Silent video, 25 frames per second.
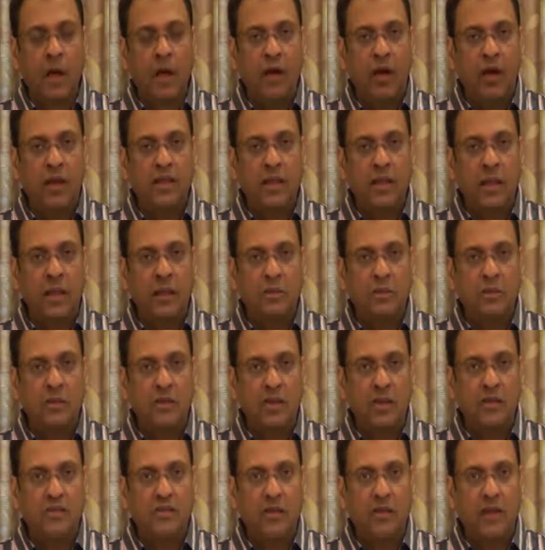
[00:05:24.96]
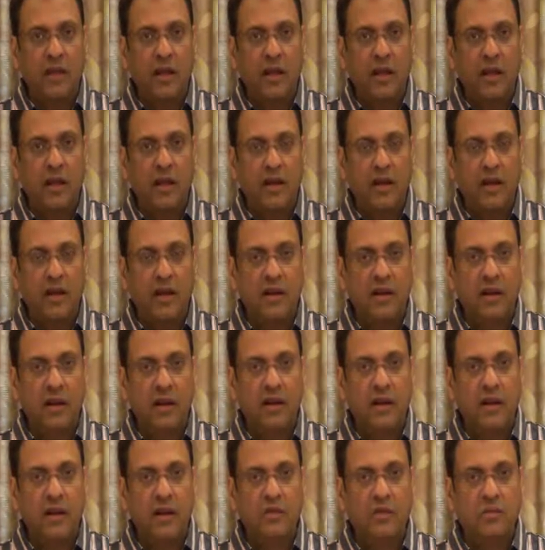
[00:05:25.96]
On the MCX, trading in a
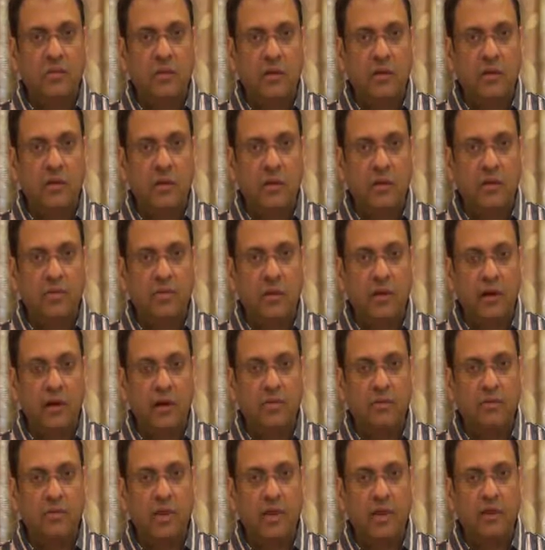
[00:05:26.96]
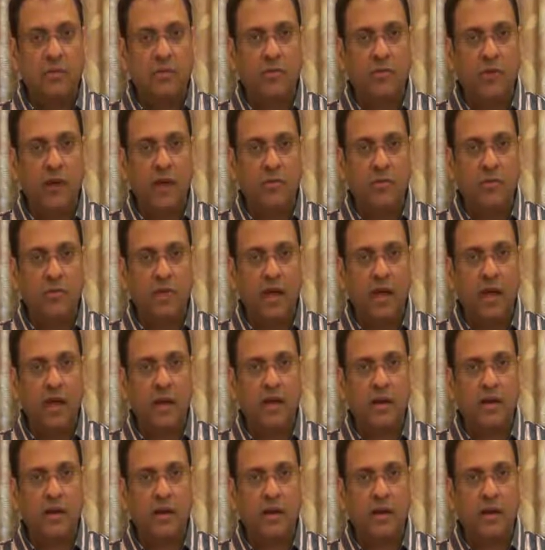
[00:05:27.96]
tight range between the 45 to
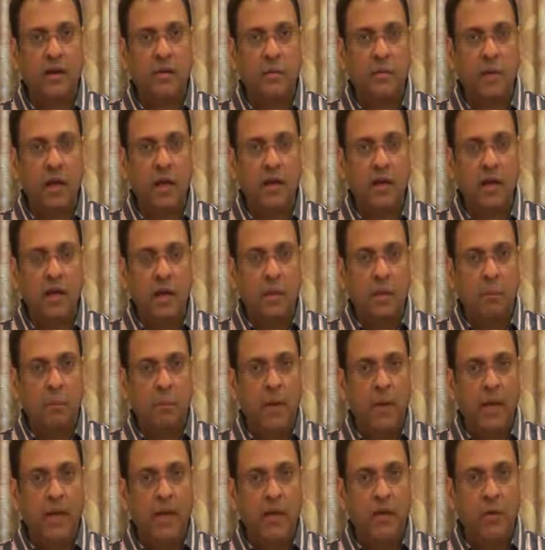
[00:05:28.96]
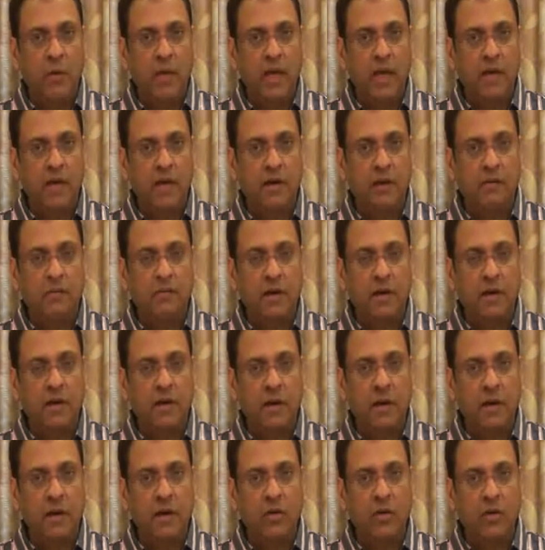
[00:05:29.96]
45,800 mark. Mild weak if it
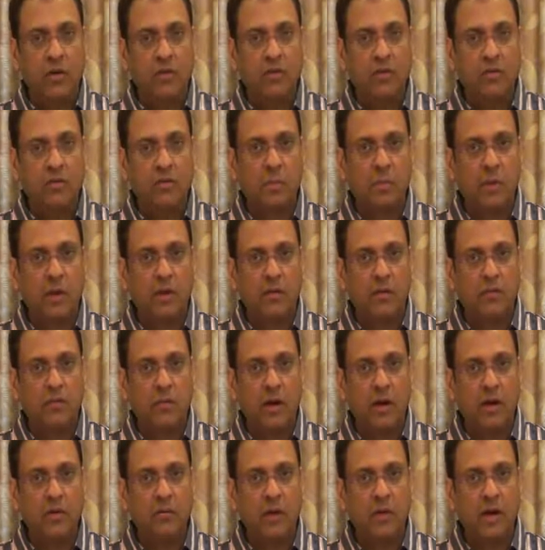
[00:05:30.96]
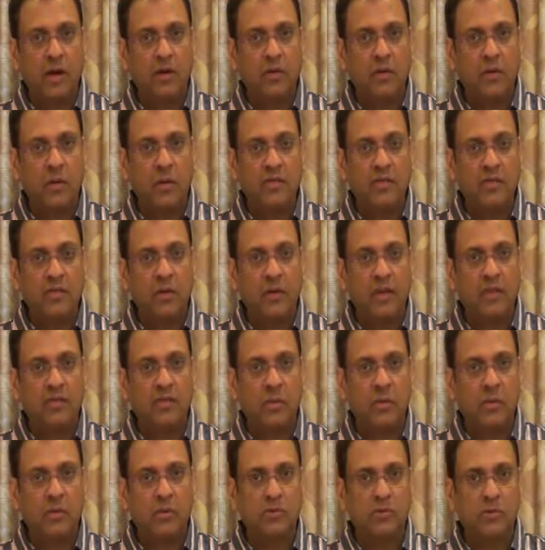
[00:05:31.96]
closes below 45 to test next
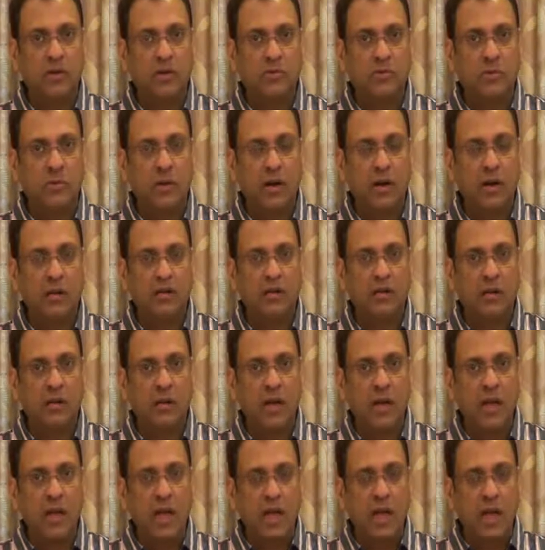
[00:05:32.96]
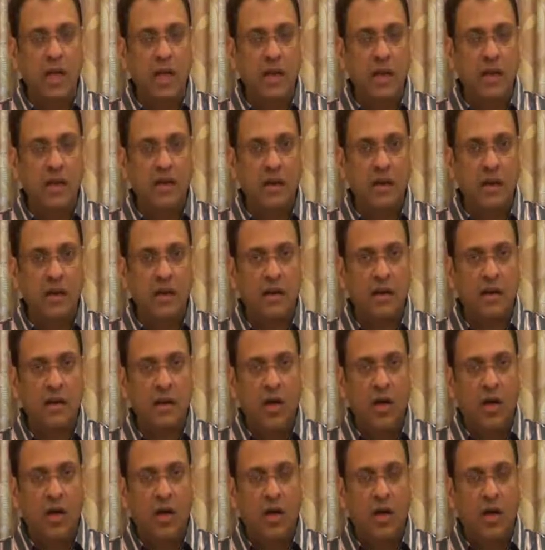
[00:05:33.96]
supports of 44,800.
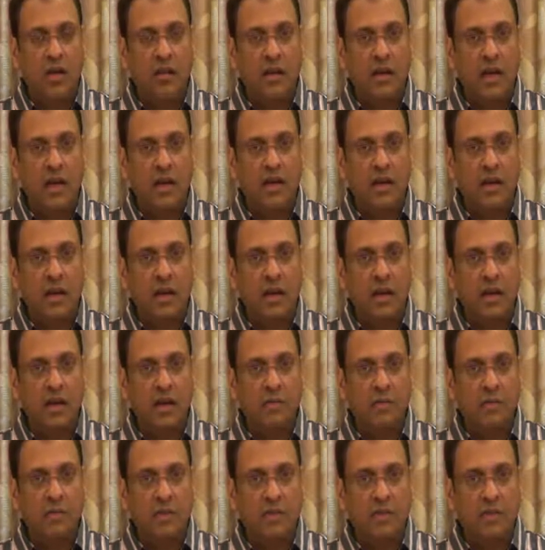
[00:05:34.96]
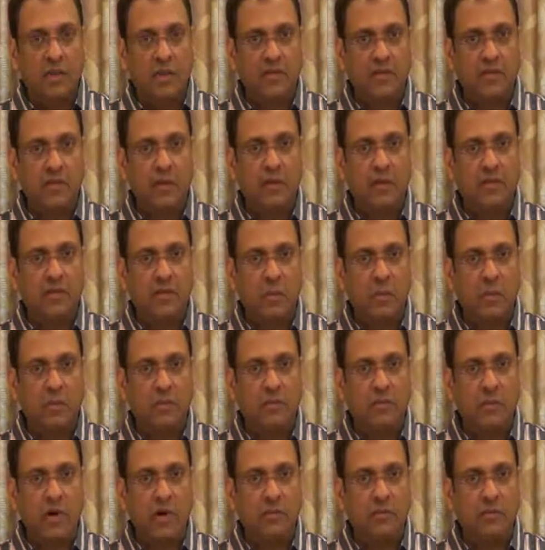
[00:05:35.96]
On the other hand, if it sustains
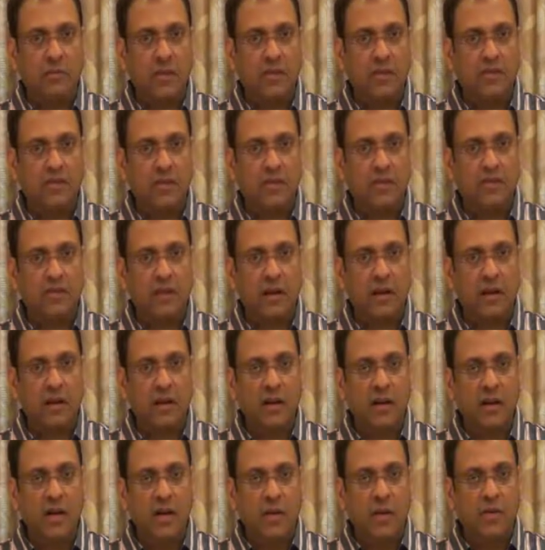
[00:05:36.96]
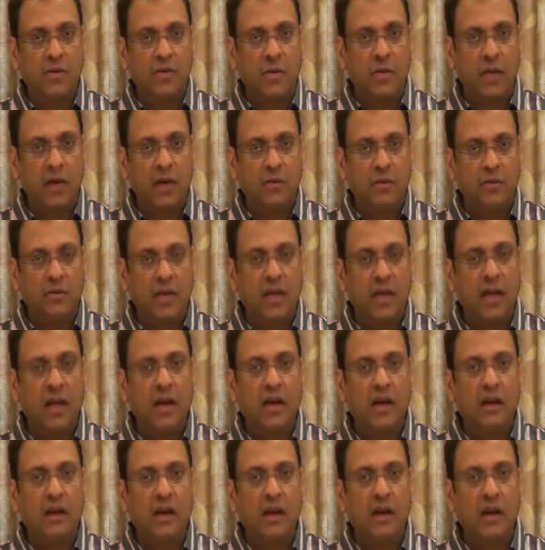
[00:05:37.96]
above 45,600,
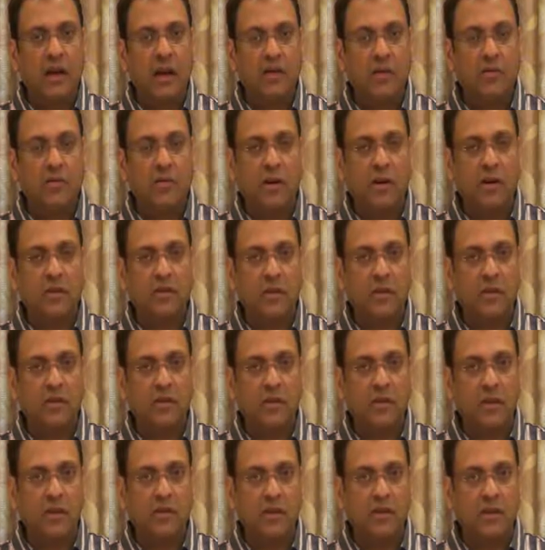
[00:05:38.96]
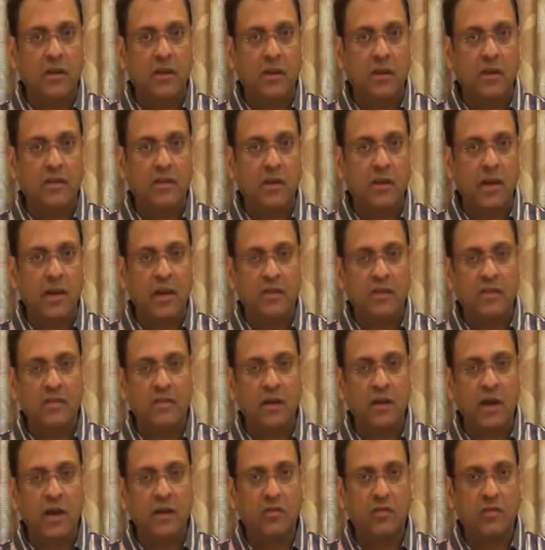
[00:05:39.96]
45,800 and 46,000 is the
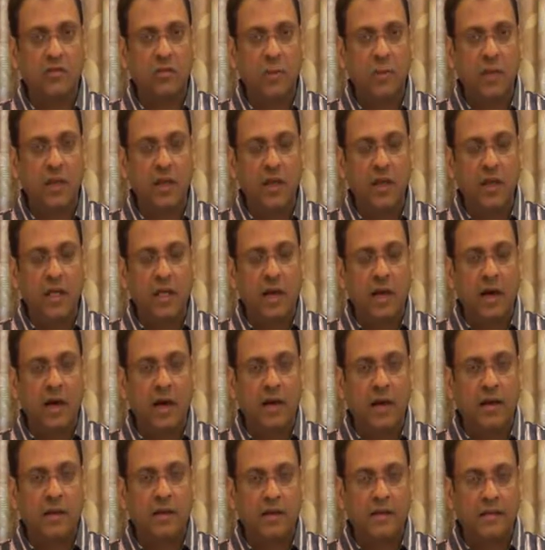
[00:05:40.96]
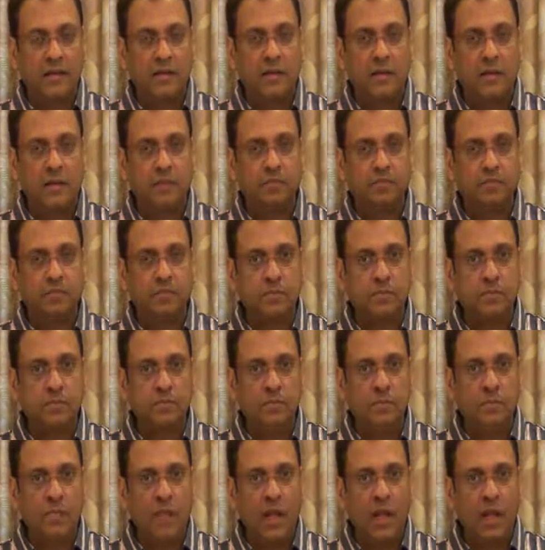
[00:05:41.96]
next range to be tested.
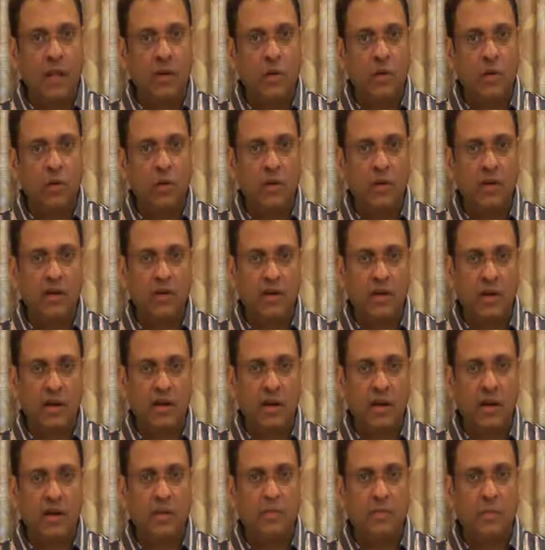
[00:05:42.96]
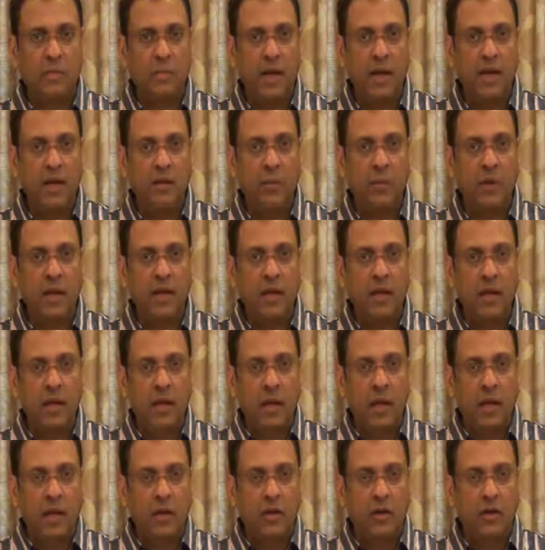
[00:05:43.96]
Crude trades mild weak
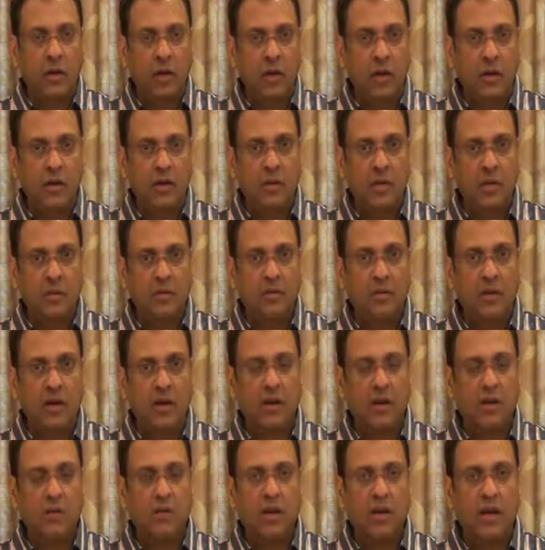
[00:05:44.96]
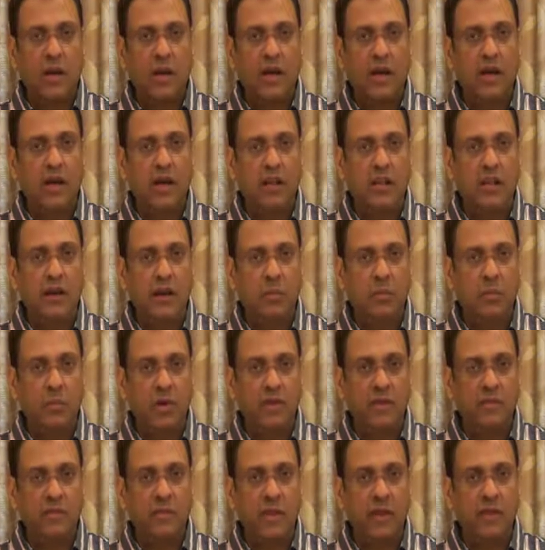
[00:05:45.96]
in dollar terms at around the
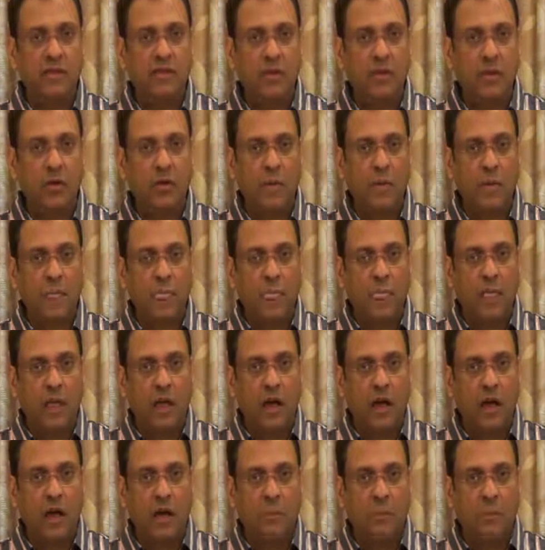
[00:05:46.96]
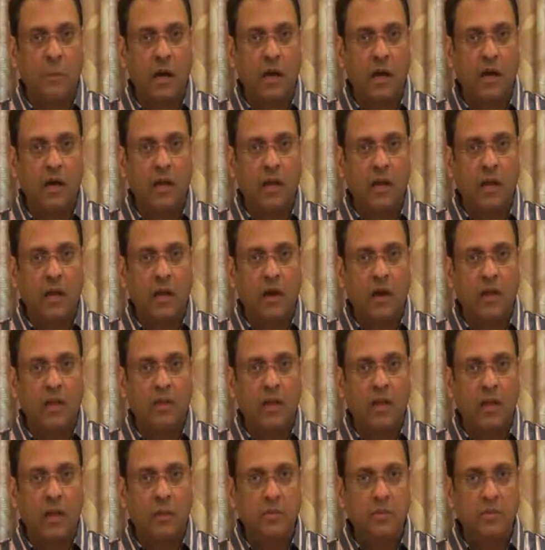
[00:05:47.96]
93.50 mark. On
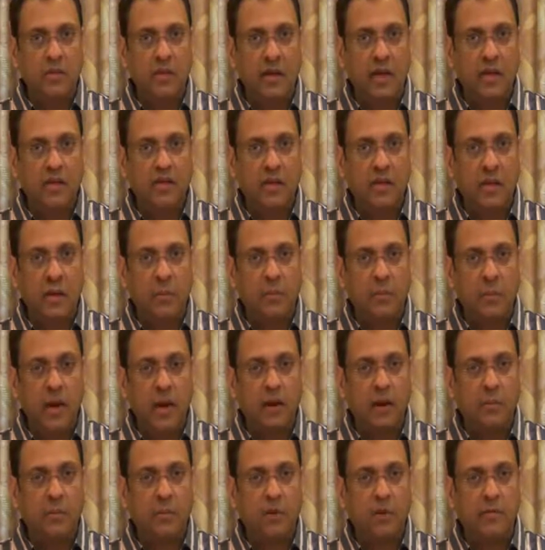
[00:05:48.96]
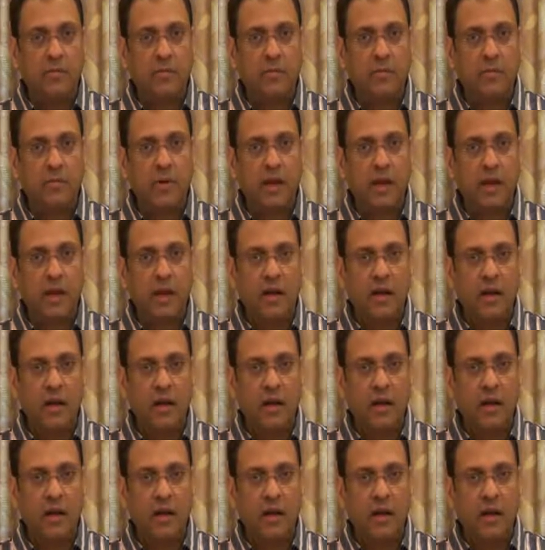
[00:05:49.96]
the MCX, a break below
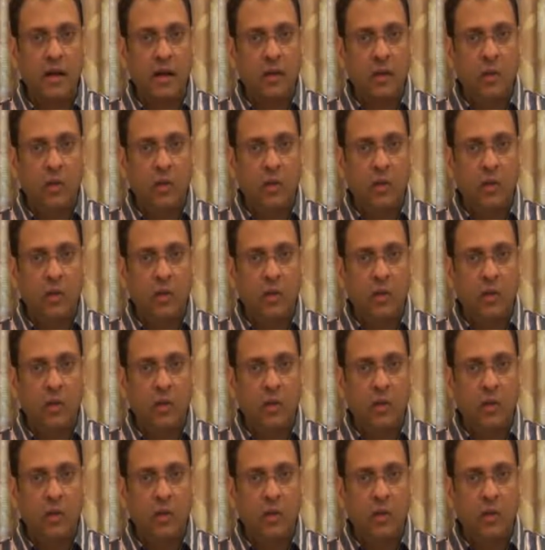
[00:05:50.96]
5,900